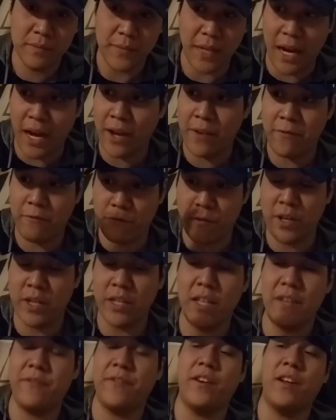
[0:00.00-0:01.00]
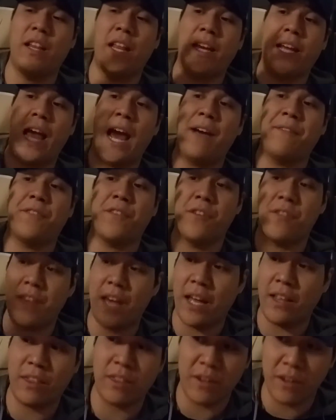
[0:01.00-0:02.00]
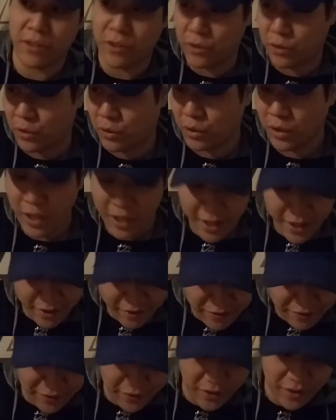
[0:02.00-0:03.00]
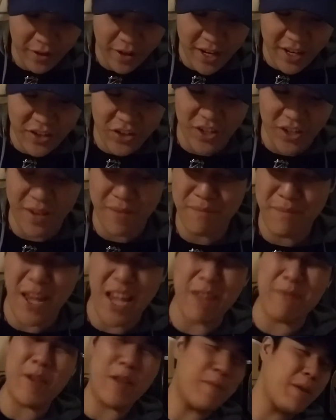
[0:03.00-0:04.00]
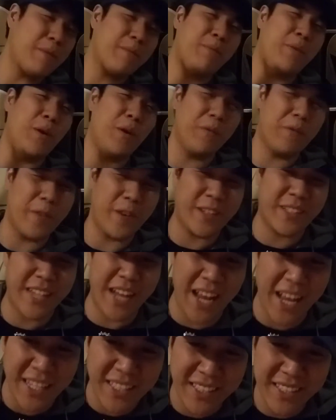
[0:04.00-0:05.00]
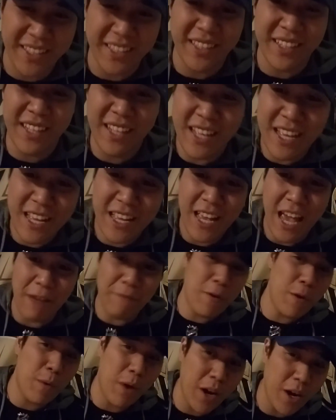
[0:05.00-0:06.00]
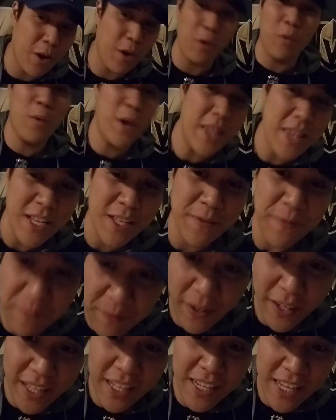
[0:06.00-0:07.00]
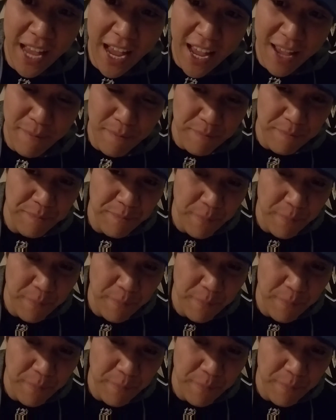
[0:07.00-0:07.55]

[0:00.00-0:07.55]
I really felt like after that third goal, Fleury should have maybe been pulled for Dansk if we wanted to win this fucking game.